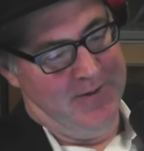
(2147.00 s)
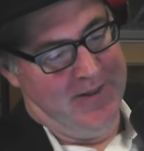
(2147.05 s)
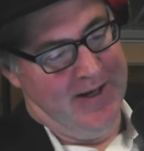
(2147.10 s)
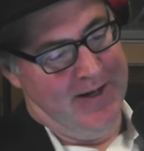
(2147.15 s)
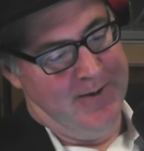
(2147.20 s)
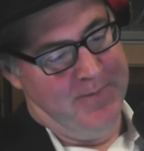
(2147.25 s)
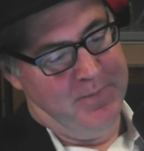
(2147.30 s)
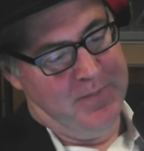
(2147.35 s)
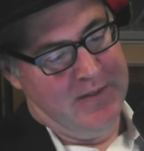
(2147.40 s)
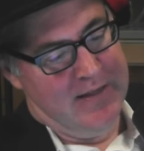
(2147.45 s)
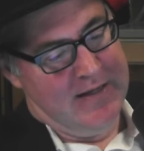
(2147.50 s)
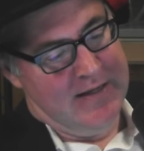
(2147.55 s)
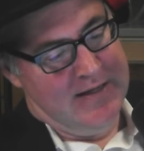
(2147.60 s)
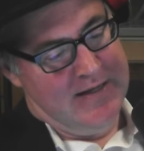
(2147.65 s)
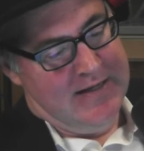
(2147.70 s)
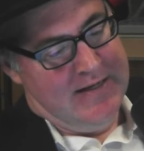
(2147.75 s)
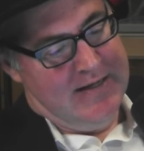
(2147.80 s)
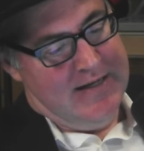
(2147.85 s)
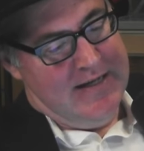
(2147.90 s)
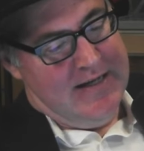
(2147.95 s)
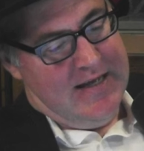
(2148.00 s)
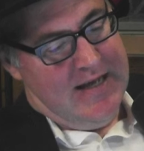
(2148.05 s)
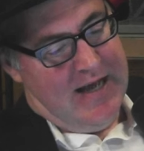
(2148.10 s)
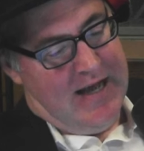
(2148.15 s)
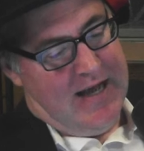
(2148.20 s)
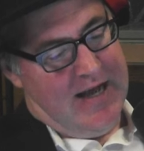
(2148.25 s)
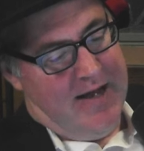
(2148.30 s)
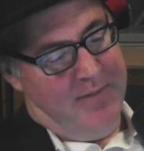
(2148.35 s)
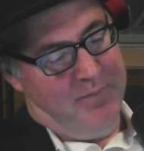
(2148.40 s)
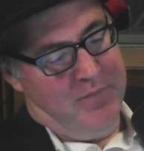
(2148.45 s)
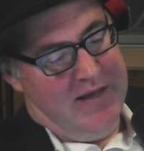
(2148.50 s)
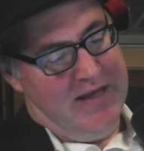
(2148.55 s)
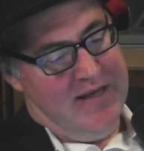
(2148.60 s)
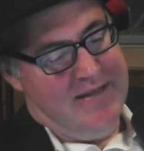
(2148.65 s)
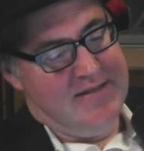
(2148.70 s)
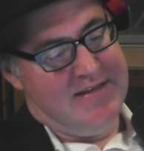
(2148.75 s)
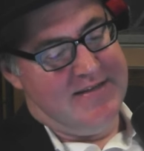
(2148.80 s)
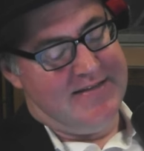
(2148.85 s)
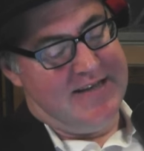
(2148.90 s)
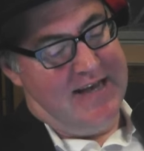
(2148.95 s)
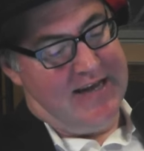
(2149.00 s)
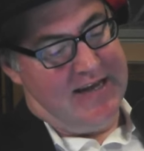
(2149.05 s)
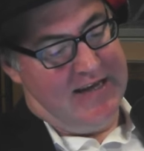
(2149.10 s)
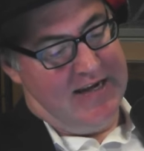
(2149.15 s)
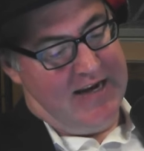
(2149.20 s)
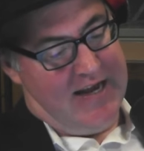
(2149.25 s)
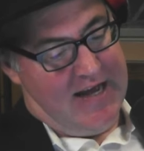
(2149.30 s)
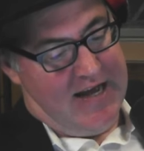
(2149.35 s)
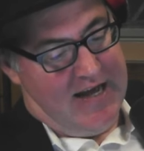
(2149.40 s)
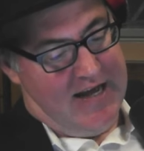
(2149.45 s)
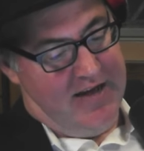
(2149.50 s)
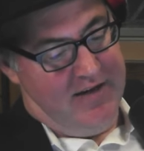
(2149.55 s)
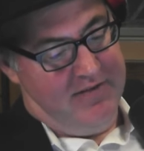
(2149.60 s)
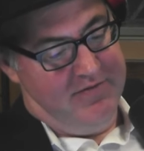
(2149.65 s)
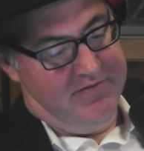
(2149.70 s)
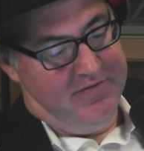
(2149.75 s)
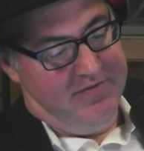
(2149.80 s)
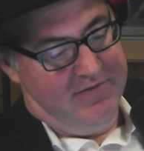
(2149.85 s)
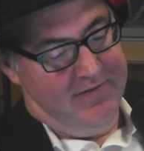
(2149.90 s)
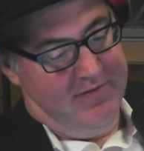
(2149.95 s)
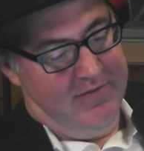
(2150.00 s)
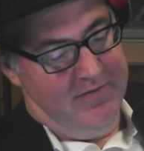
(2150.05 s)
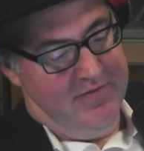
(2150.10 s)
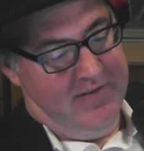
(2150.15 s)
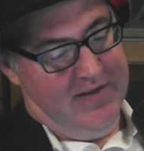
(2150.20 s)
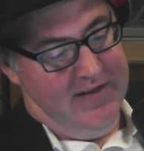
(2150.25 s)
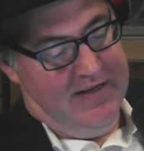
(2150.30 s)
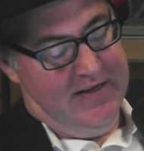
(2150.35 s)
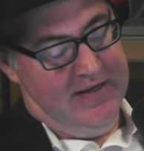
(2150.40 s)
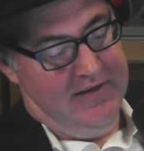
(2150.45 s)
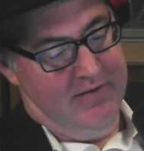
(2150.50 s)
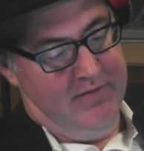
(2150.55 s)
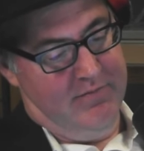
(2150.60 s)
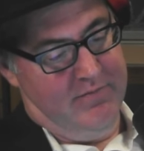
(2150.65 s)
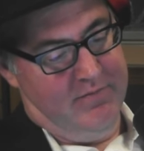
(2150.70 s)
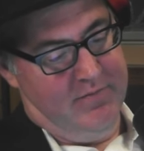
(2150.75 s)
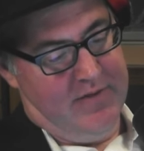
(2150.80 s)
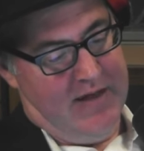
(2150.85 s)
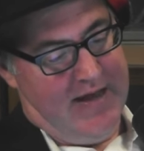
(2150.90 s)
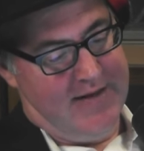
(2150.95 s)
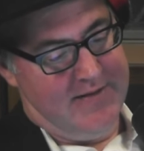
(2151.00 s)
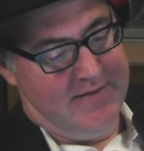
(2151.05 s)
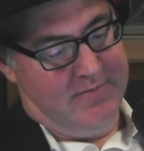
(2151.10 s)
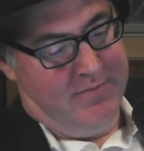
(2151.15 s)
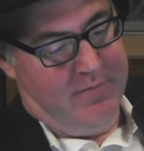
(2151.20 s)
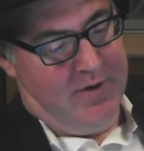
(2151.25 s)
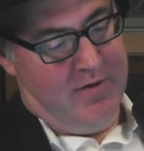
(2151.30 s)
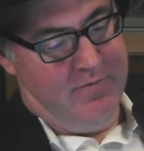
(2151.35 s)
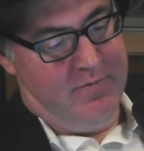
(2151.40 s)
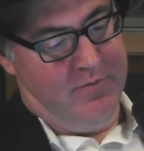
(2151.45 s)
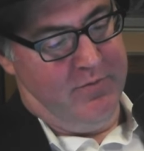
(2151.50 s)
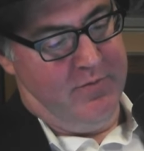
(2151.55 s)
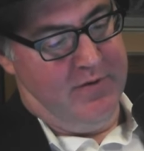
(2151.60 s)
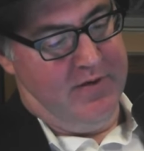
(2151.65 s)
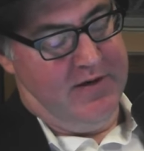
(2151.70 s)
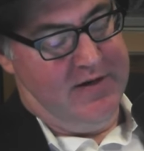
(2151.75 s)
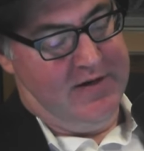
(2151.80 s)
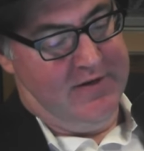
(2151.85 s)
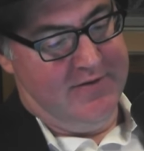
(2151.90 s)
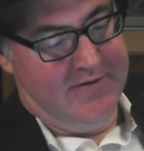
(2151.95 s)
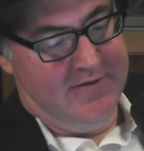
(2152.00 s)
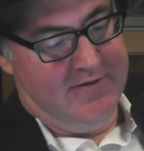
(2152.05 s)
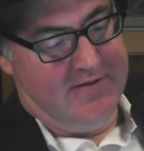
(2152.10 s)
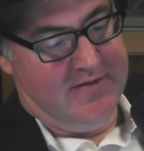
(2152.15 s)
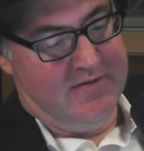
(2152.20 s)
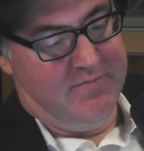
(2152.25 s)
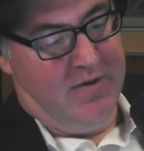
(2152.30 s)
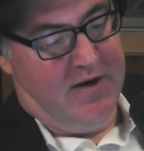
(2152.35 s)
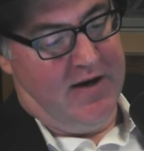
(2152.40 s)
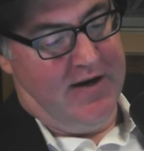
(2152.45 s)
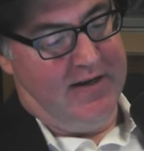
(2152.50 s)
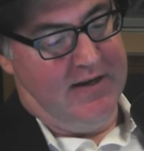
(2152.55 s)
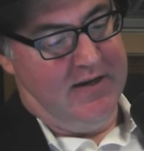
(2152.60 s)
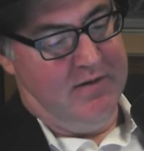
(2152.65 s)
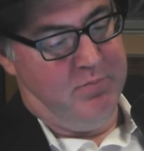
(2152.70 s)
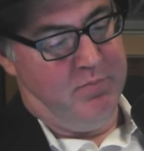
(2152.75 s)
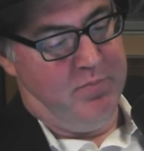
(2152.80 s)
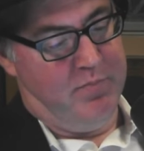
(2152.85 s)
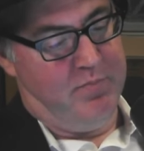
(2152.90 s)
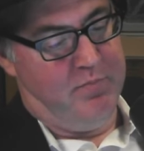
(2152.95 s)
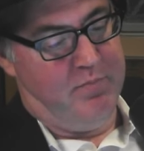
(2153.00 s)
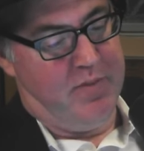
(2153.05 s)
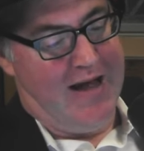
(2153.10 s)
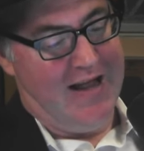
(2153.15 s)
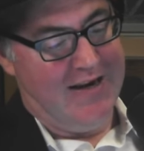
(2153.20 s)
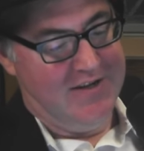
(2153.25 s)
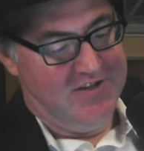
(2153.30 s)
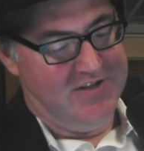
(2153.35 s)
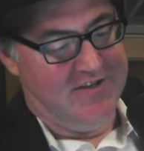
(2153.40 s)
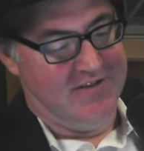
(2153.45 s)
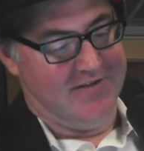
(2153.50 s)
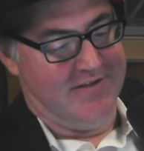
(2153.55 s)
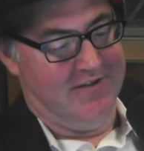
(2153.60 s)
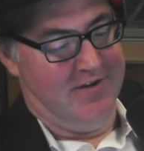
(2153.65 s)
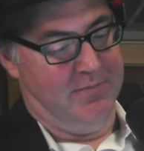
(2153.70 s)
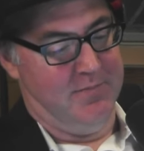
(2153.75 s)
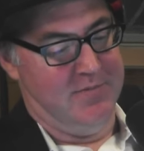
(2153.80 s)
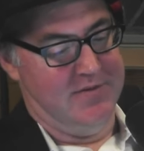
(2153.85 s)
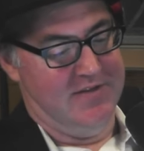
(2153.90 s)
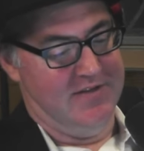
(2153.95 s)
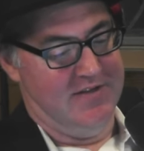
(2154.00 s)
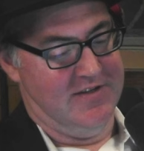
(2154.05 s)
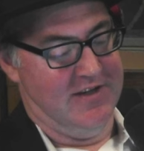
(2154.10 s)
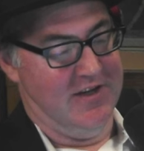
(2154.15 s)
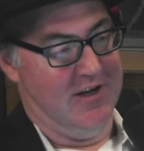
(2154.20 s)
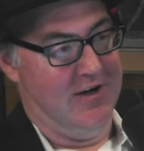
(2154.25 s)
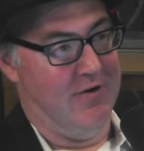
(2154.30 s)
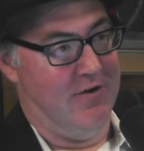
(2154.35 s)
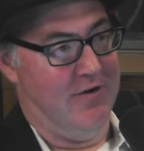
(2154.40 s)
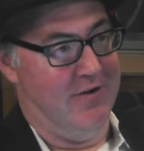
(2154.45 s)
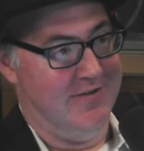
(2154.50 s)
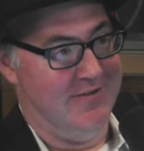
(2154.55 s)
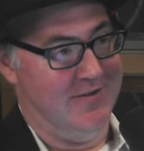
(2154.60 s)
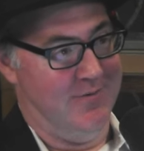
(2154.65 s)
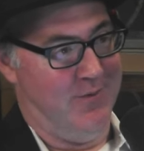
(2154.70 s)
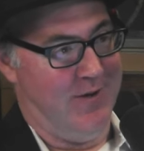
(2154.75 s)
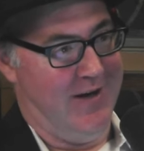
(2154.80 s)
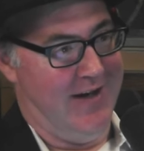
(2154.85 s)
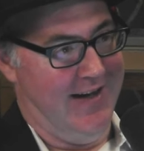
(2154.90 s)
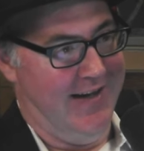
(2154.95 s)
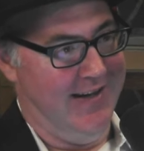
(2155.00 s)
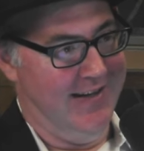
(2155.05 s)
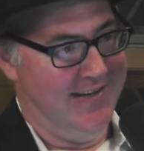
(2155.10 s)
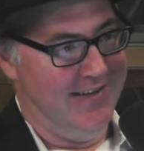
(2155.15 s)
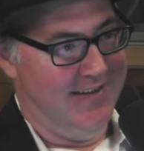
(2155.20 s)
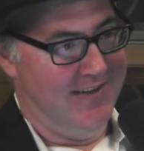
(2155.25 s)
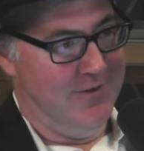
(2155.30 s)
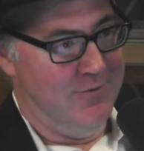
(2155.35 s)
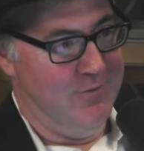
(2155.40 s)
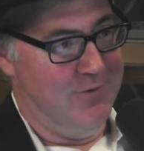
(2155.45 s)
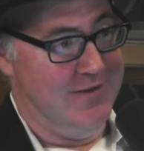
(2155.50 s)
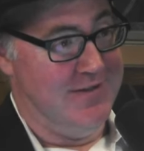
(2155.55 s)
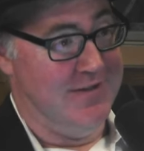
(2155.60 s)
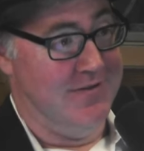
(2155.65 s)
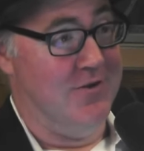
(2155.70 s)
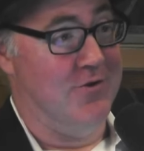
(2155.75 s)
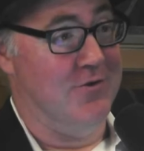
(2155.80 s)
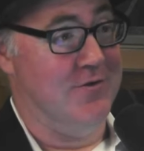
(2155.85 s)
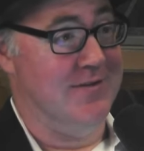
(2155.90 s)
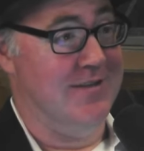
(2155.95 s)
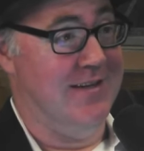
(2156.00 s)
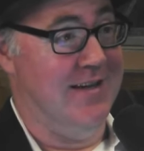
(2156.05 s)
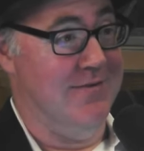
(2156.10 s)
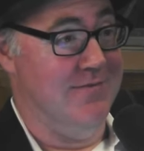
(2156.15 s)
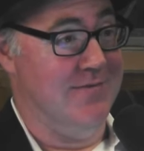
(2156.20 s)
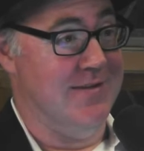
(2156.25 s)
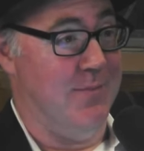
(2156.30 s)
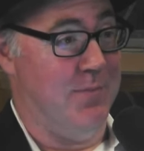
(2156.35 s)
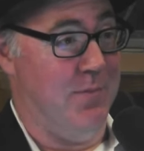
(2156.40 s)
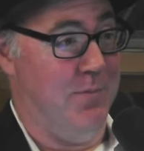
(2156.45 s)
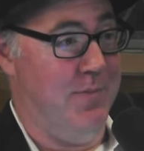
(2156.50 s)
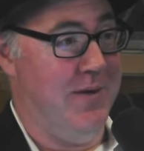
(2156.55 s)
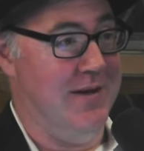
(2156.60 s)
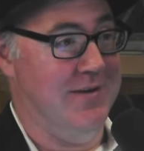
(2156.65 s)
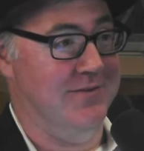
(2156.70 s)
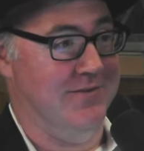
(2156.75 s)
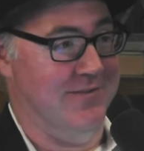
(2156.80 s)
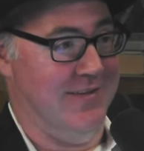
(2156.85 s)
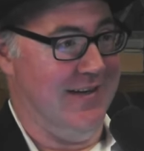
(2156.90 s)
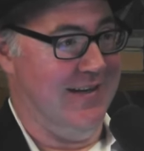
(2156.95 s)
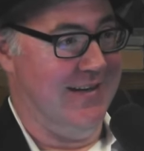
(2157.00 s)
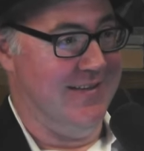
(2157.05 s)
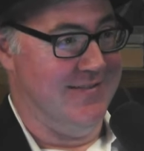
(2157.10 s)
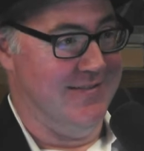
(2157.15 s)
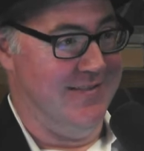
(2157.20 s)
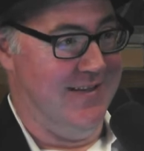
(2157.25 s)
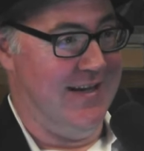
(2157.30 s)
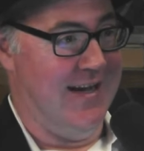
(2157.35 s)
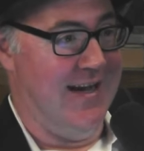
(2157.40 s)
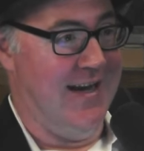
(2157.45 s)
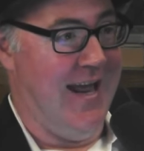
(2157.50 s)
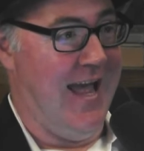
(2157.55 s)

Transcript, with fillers: Like, in the second half, Vinnie has a moment where he loses his mind. He punches an opposition cross away, which, of course, gives up a penalty because you can't